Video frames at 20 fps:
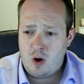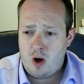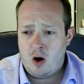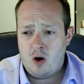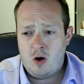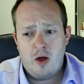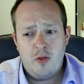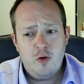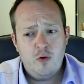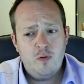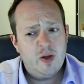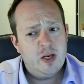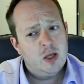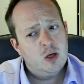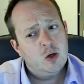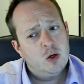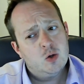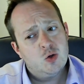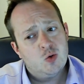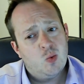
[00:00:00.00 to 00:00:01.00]
our other
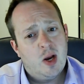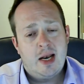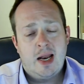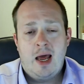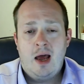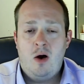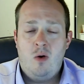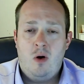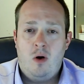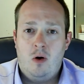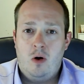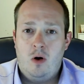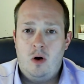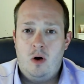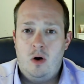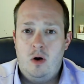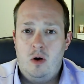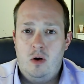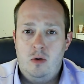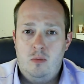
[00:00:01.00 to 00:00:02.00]
videos right now
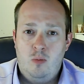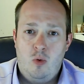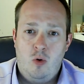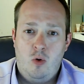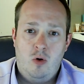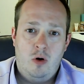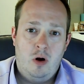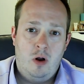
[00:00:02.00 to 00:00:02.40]
are more